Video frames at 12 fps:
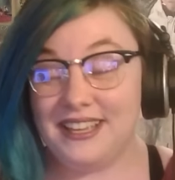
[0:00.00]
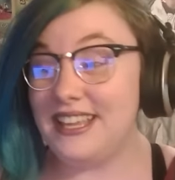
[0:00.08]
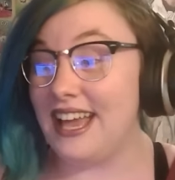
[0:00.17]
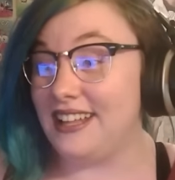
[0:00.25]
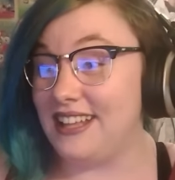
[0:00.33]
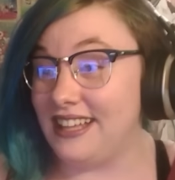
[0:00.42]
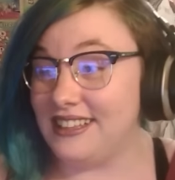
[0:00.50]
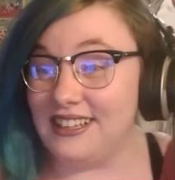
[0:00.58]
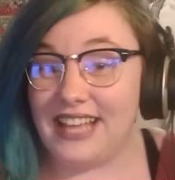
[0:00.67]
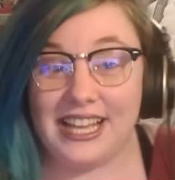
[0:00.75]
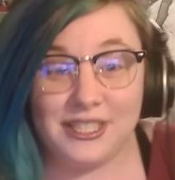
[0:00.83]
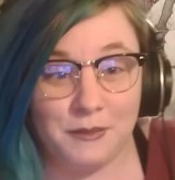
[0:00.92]
yeah, at the
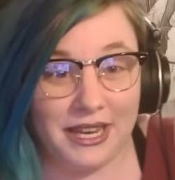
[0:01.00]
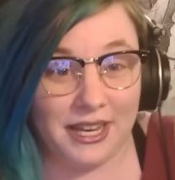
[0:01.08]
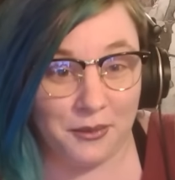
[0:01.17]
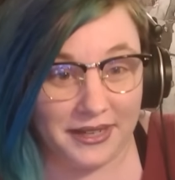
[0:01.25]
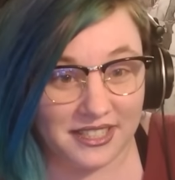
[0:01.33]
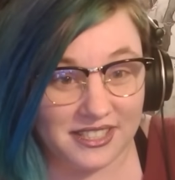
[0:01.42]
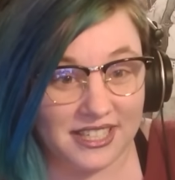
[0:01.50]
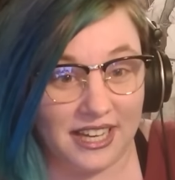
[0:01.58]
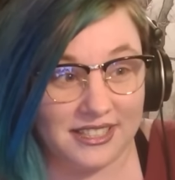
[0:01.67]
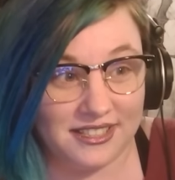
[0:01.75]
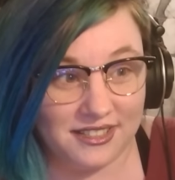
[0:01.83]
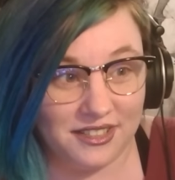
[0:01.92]
last meeting we
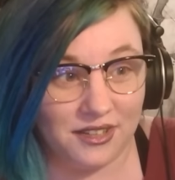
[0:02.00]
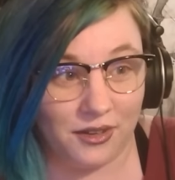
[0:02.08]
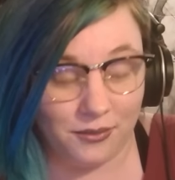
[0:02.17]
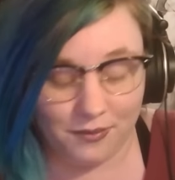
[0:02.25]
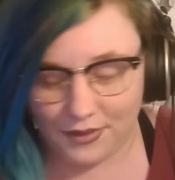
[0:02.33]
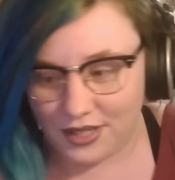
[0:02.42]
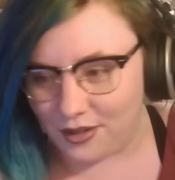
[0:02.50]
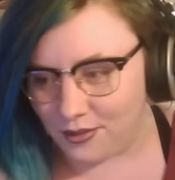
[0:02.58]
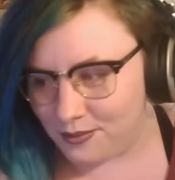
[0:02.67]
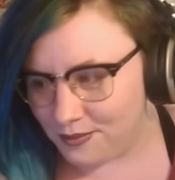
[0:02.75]
discussed, you know,